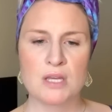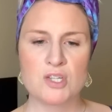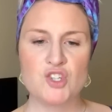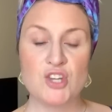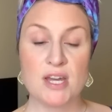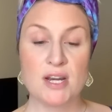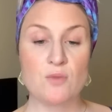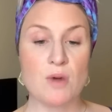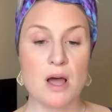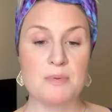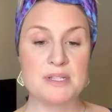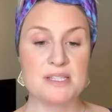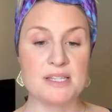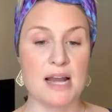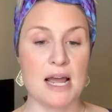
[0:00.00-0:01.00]
Jenna
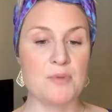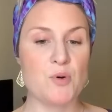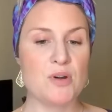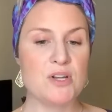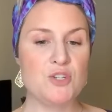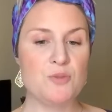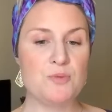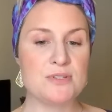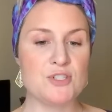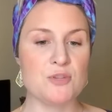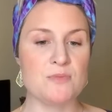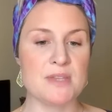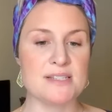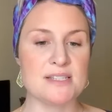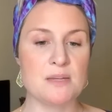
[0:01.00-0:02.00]
Robinson, I'm going to
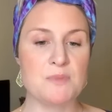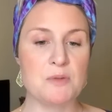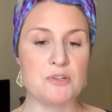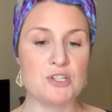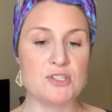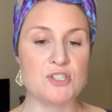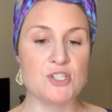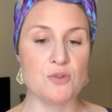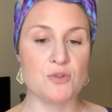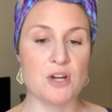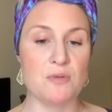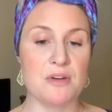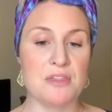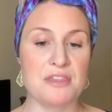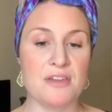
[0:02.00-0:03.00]
presume that some people just don't
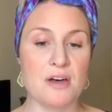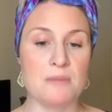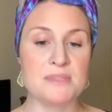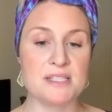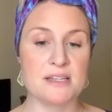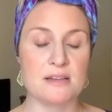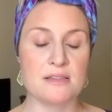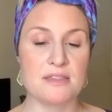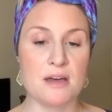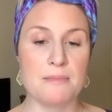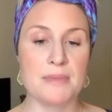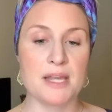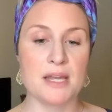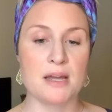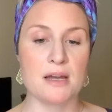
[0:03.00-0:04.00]
know what
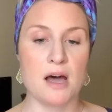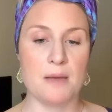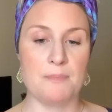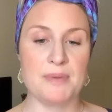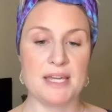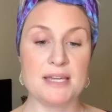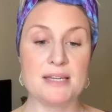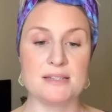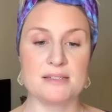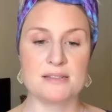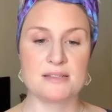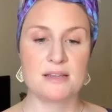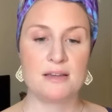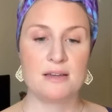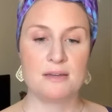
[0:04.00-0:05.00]
thumbing up
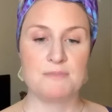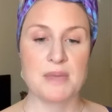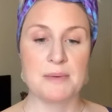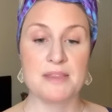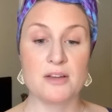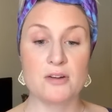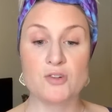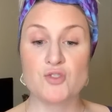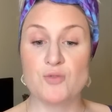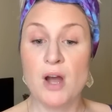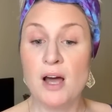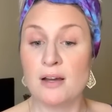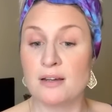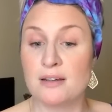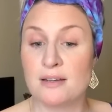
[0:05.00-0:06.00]
is. Maybe they're
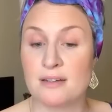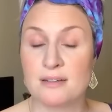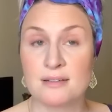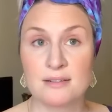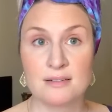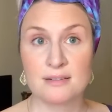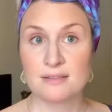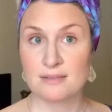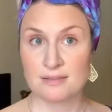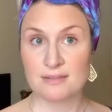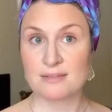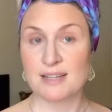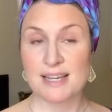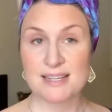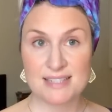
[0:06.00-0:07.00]
drunk.
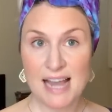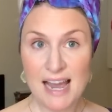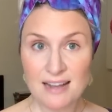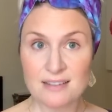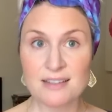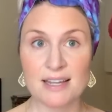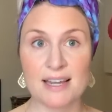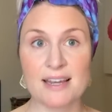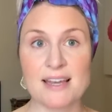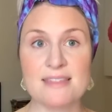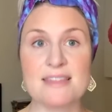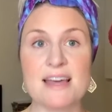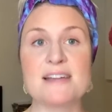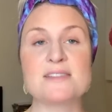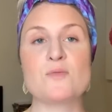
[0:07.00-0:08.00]
Exactly. And
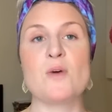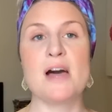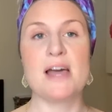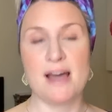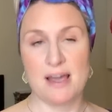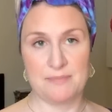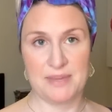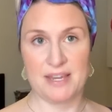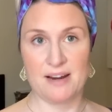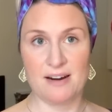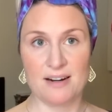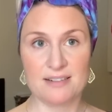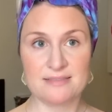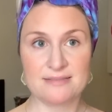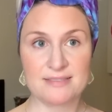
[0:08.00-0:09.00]
that's why I'm
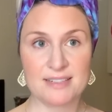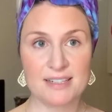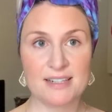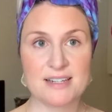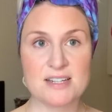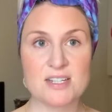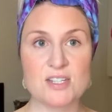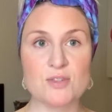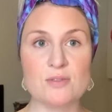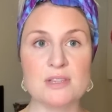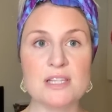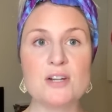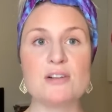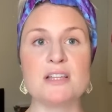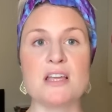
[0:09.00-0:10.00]
here, to
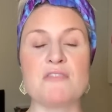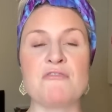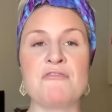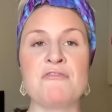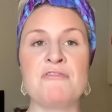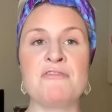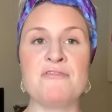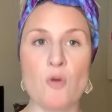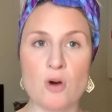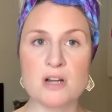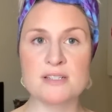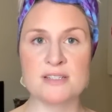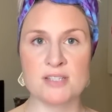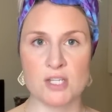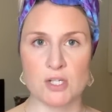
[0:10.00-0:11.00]
literally
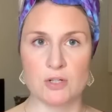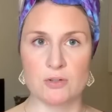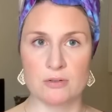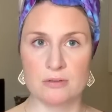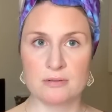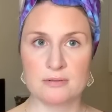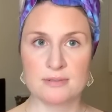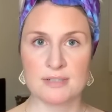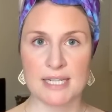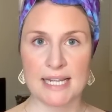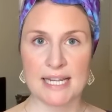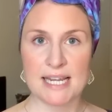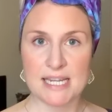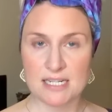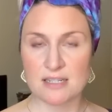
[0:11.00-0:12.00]
force you
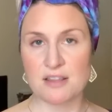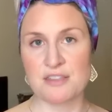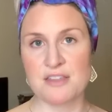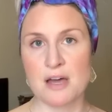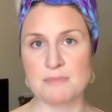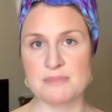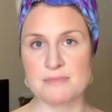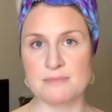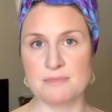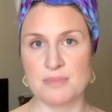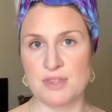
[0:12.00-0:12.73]
into thumbing